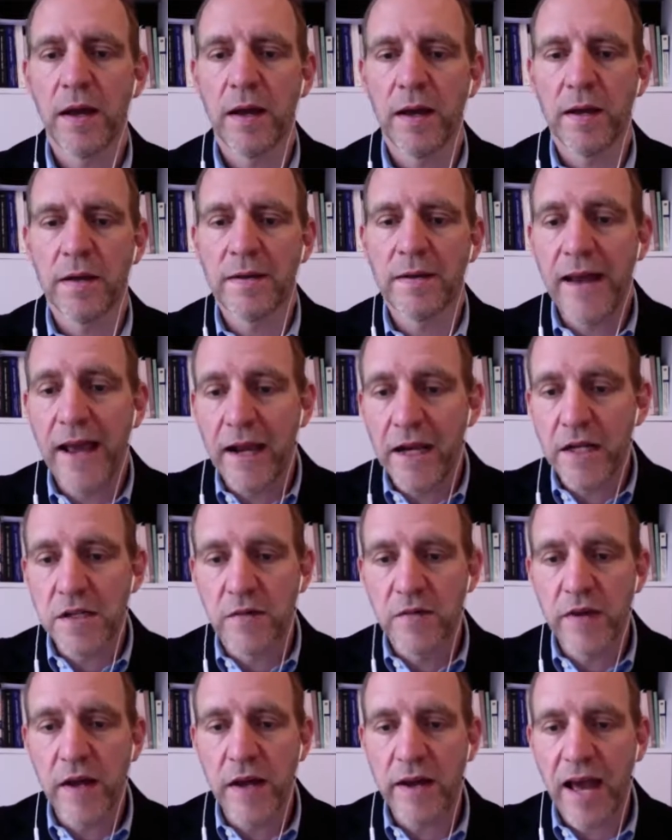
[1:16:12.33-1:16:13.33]

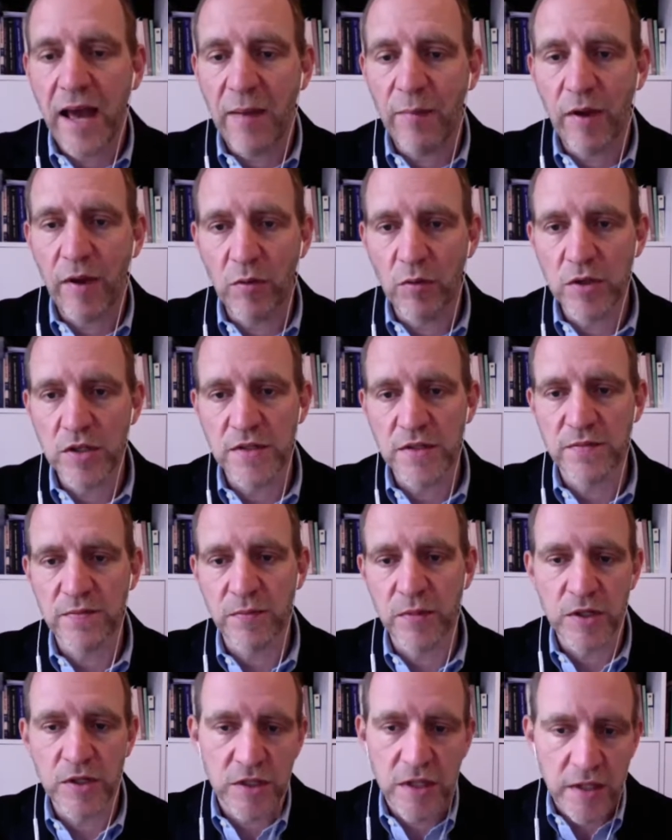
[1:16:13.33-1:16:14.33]
negative dynamic, which
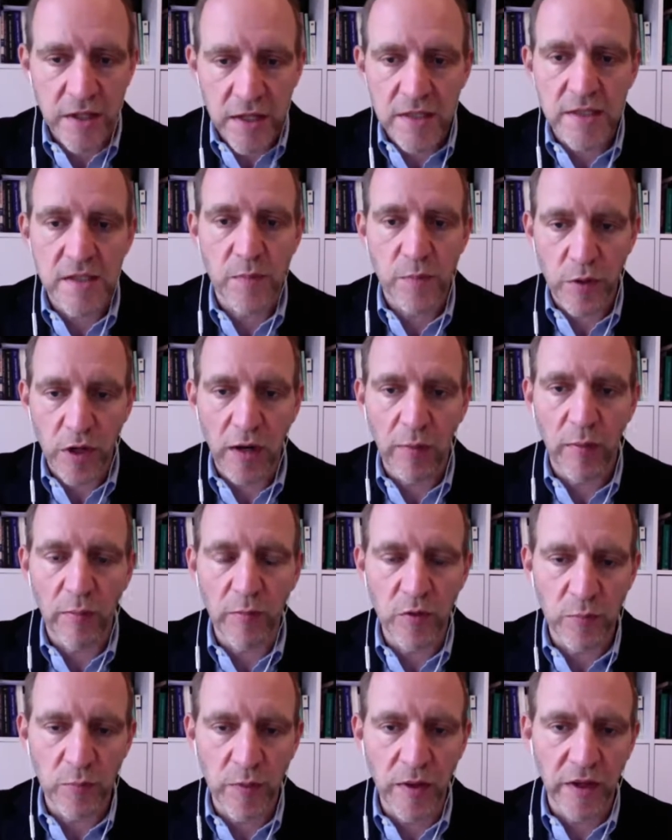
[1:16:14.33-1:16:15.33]
is a
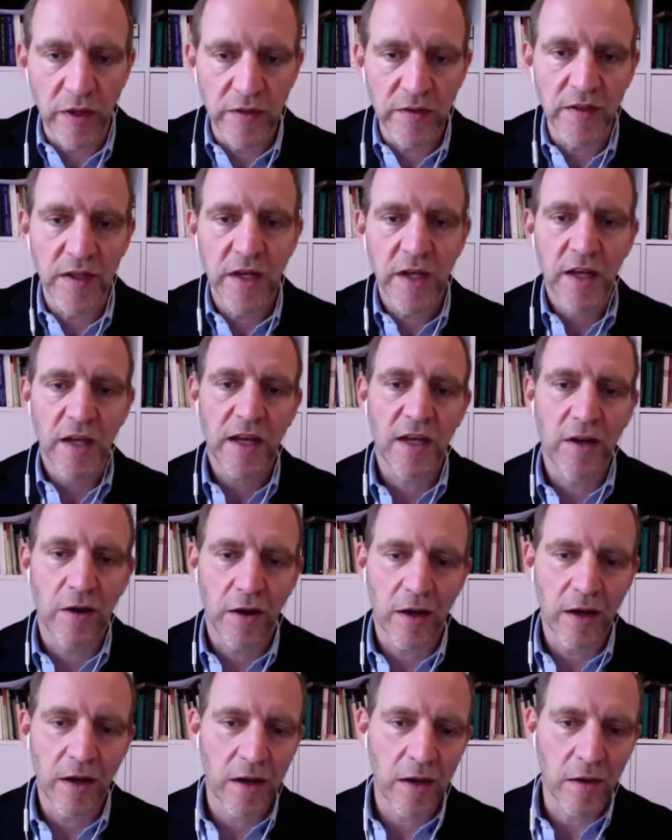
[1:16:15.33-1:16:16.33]
problem to build. You
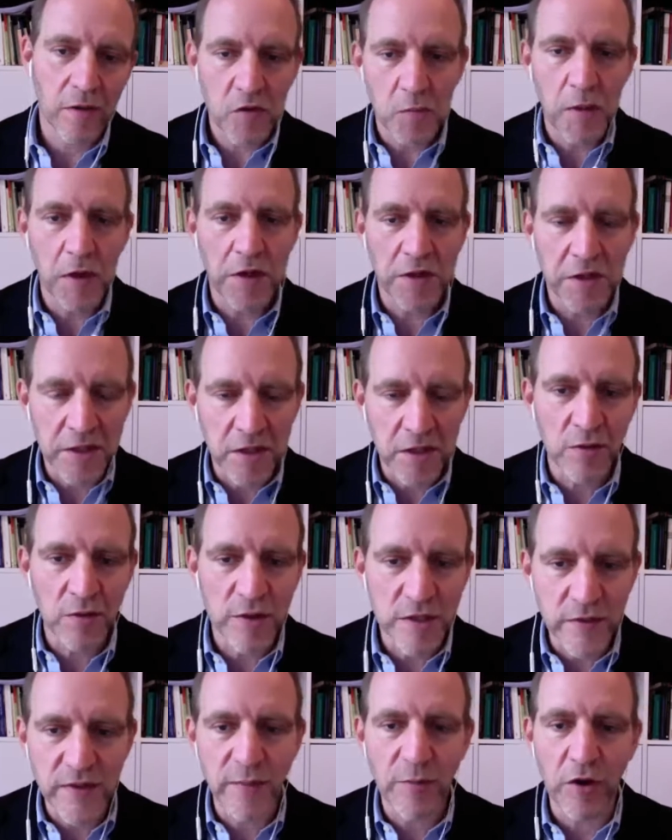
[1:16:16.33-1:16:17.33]
know, to build an
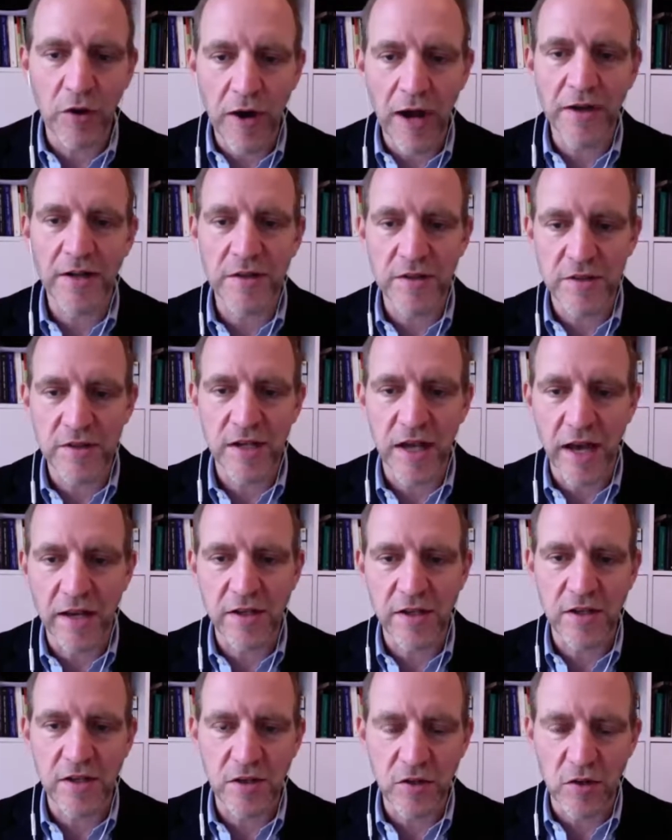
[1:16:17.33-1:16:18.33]
inclusive democratic
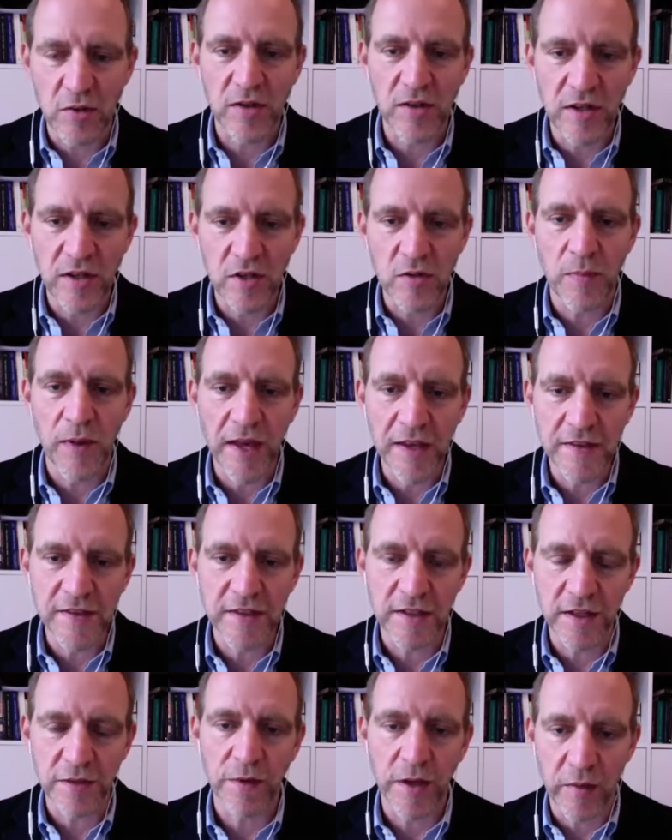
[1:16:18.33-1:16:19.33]
society, you need to
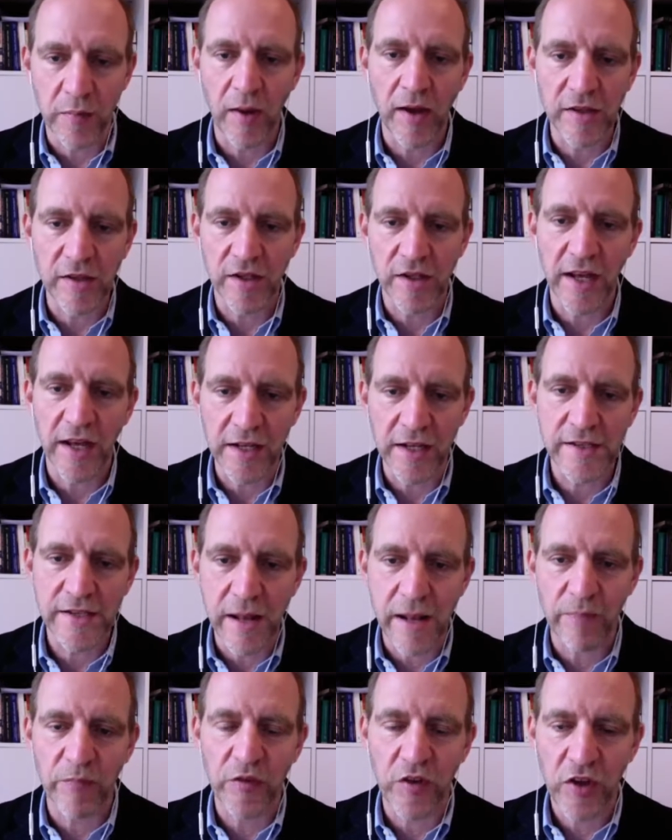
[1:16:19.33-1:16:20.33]
basically fundamentally
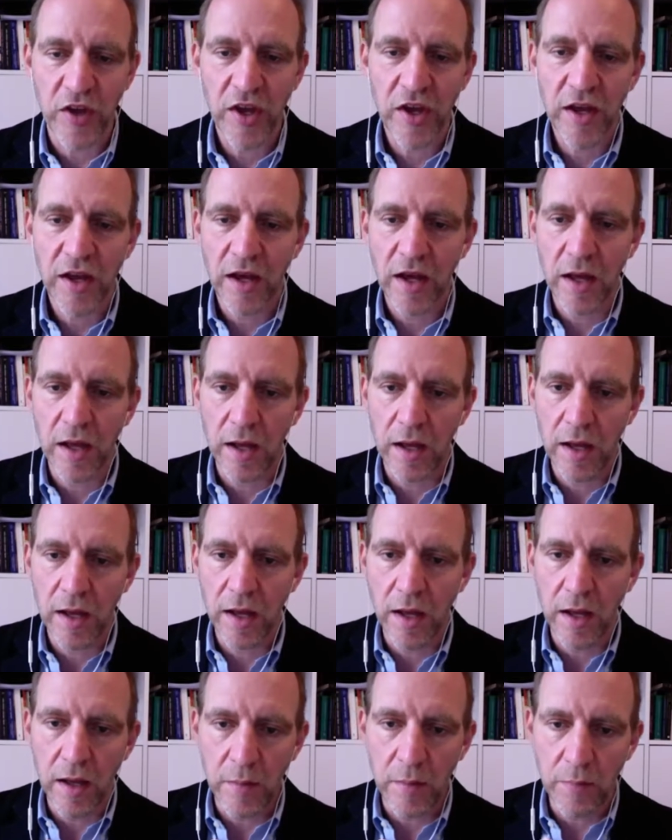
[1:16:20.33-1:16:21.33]
accept
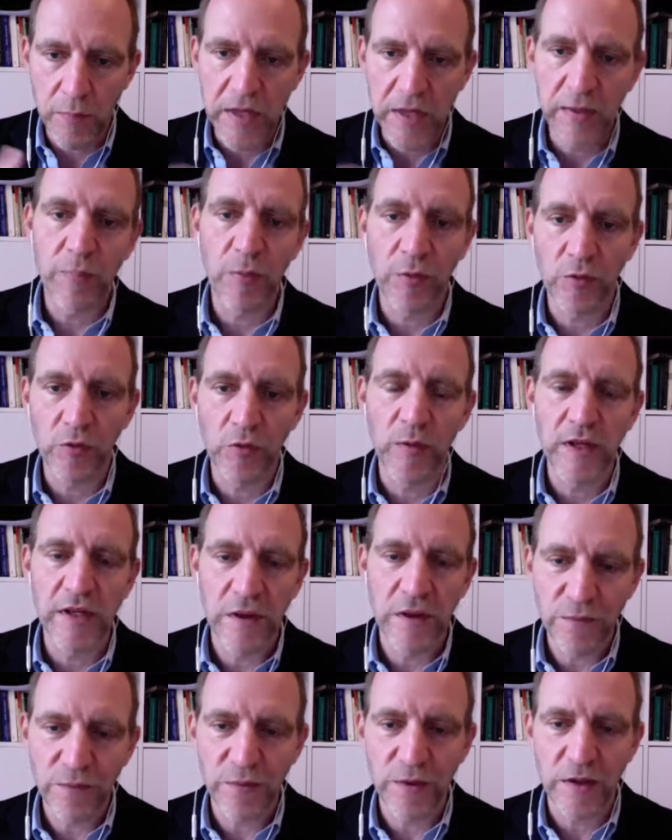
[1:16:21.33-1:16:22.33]
people to be
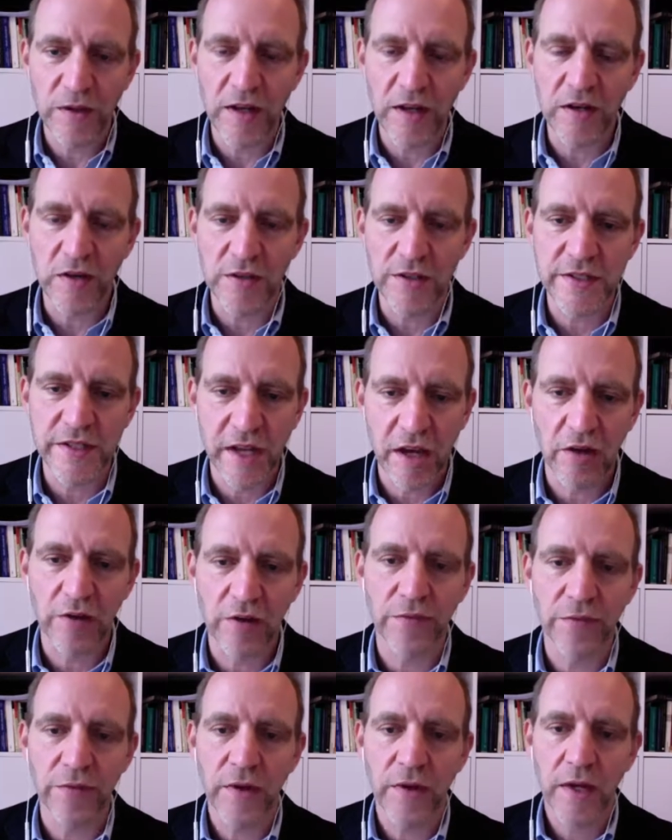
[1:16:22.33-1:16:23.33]
different than yourself,